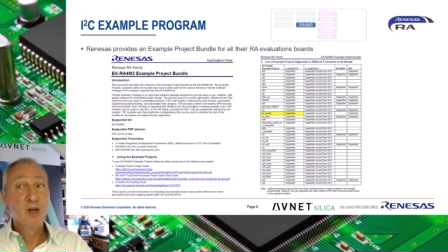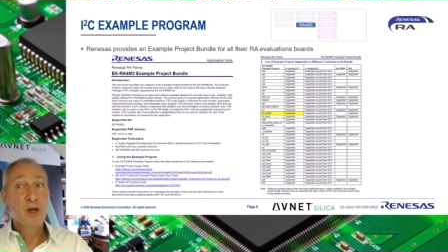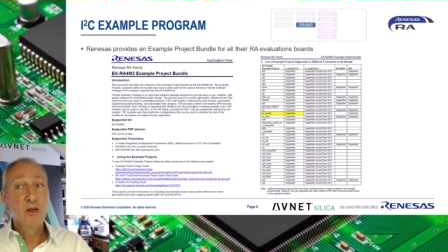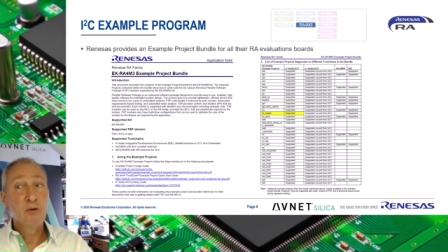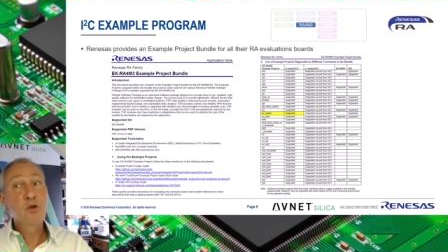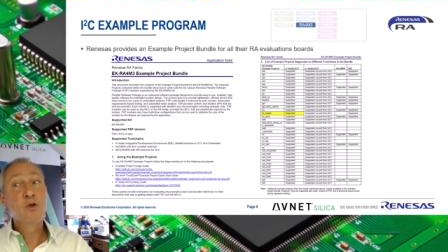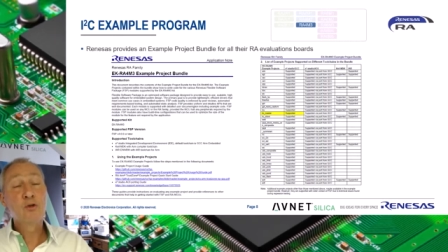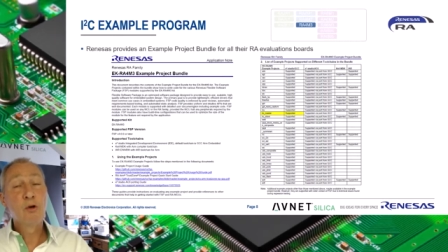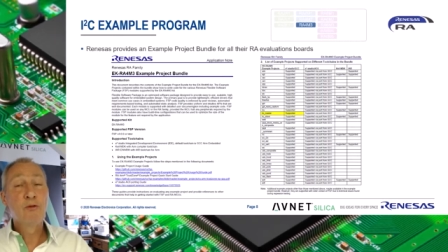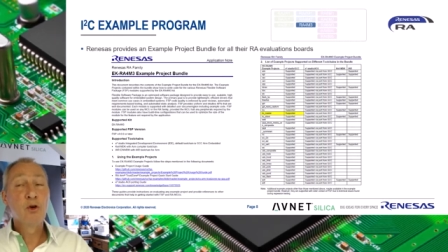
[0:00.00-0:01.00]
There is also
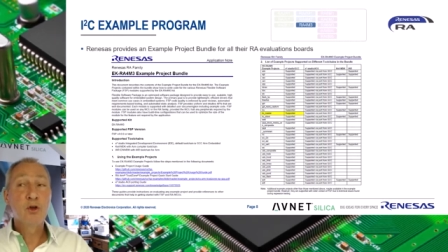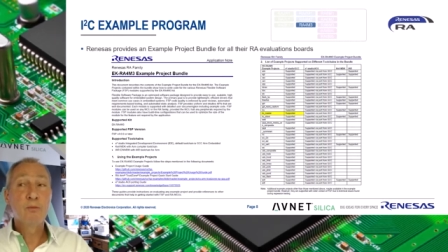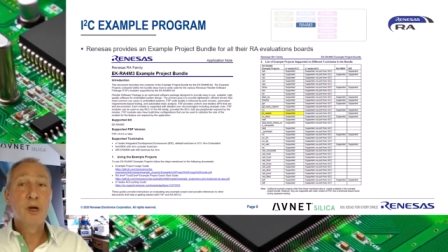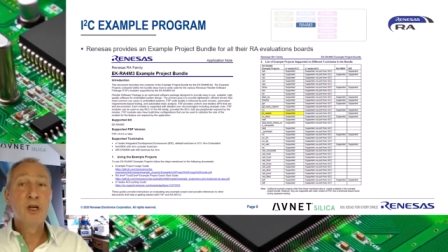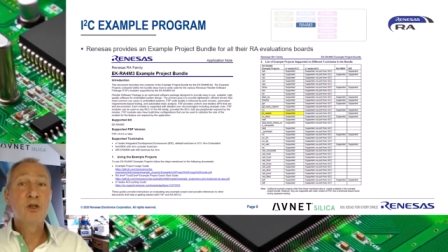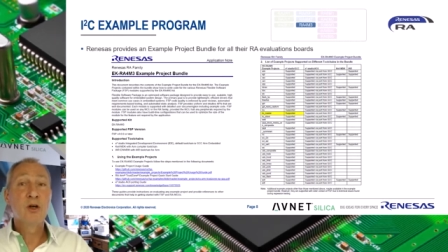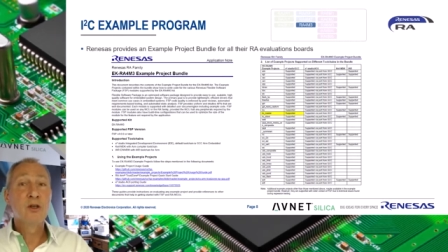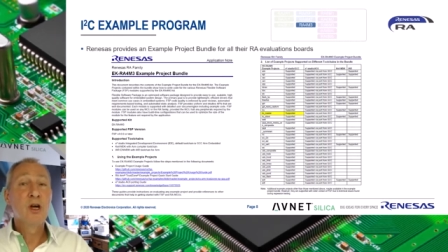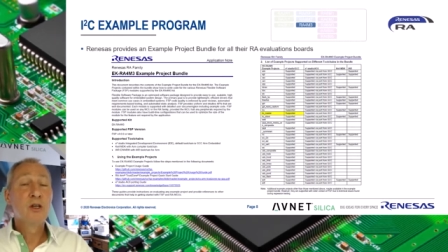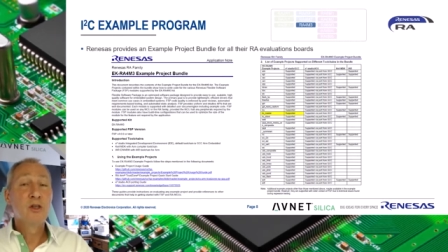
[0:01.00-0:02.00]
a version based on
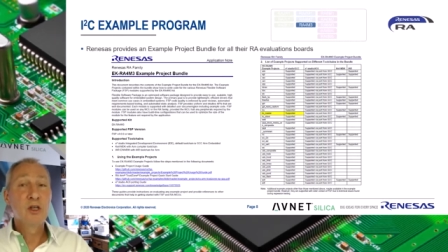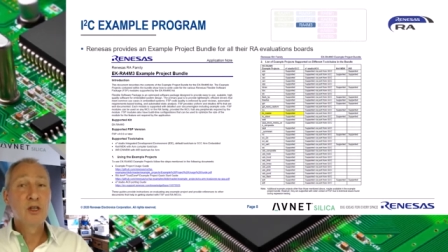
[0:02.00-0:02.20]
the